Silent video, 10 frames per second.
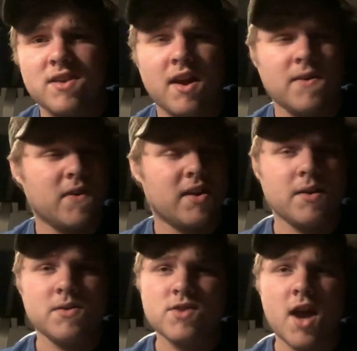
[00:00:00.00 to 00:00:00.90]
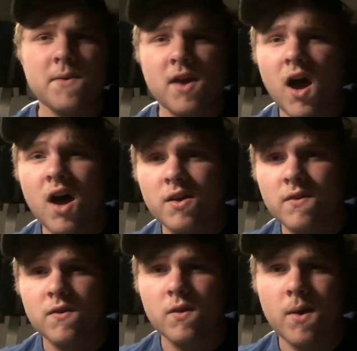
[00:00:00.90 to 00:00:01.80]
on. I was driving a
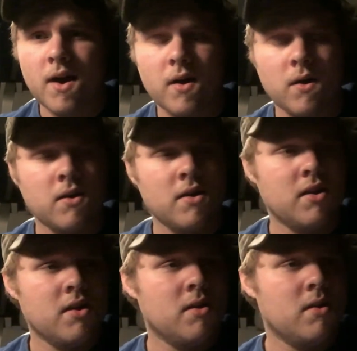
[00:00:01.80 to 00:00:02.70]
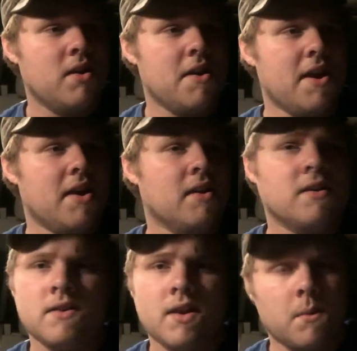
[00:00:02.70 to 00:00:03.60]
Honda for a while, and
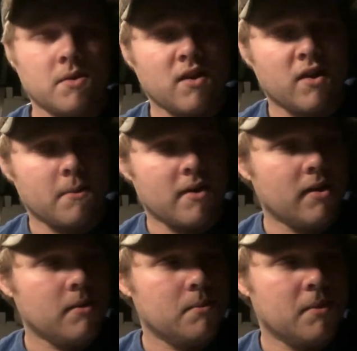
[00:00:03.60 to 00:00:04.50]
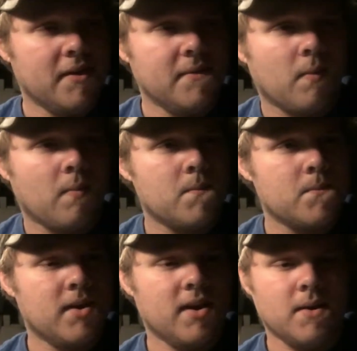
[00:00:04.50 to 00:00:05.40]
I don't want to talk about it, but
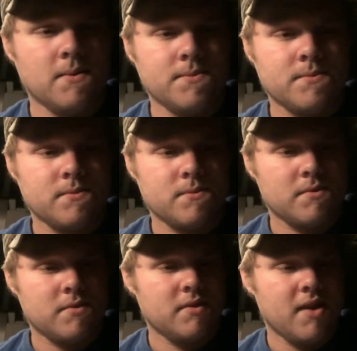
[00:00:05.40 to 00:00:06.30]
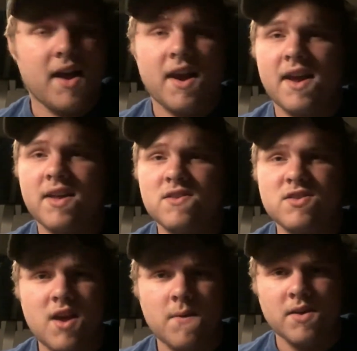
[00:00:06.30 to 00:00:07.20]
now I got the
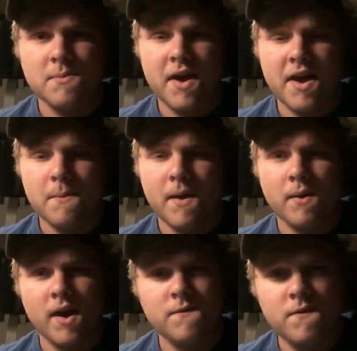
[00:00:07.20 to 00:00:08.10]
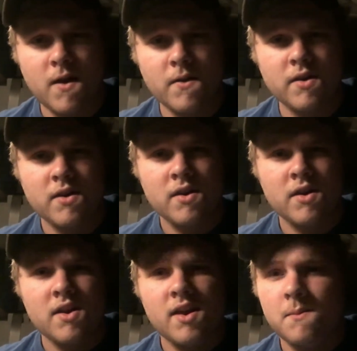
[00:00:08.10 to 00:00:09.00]
Chevy. My grandfather
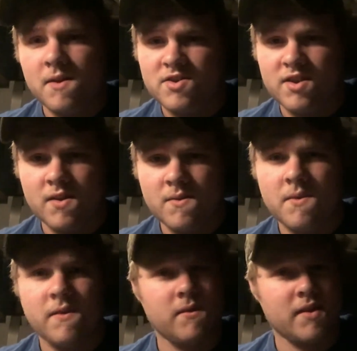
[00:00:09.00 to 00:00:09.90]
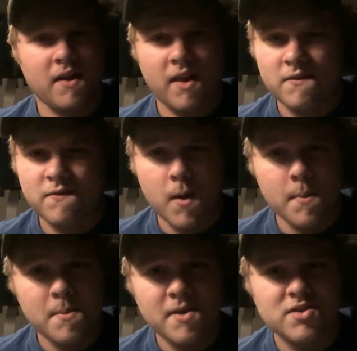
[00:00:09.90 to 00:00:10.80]
in Michigan, I got that
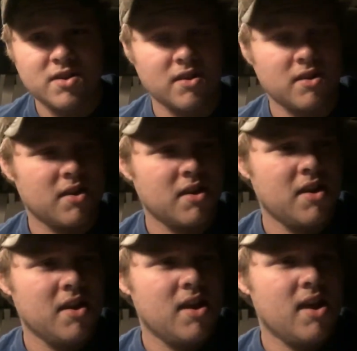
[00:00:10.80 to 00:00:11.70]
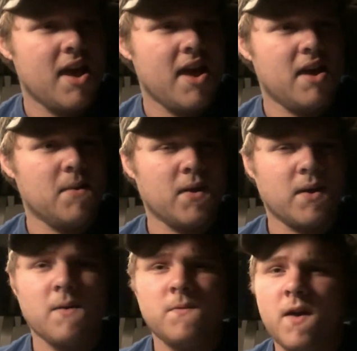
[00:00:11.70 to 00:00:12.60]
farm in Michigan, and my
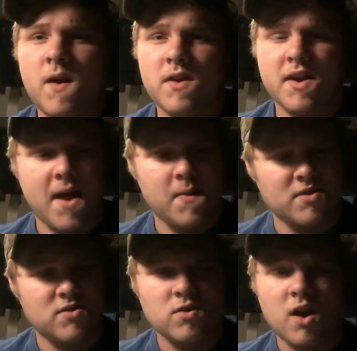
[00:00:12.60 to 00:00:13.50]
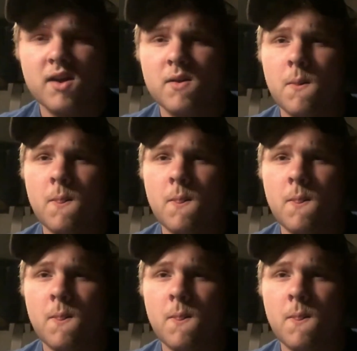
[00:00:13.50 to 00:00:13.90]
grandfather had this truck.